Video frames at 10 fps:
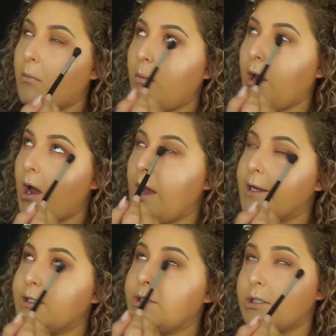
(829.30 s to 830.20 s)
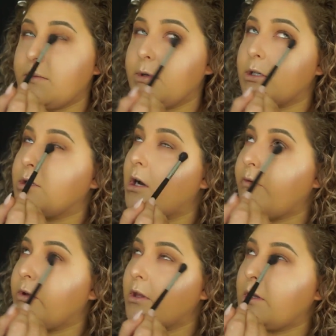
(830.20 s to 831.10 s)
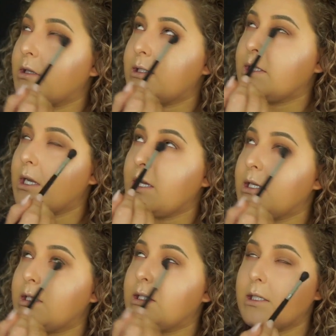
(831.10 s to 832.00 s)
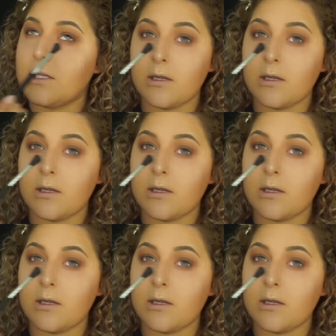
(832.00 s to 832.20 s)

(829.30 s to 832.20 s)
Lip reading: my eyes just to make sure everything is nice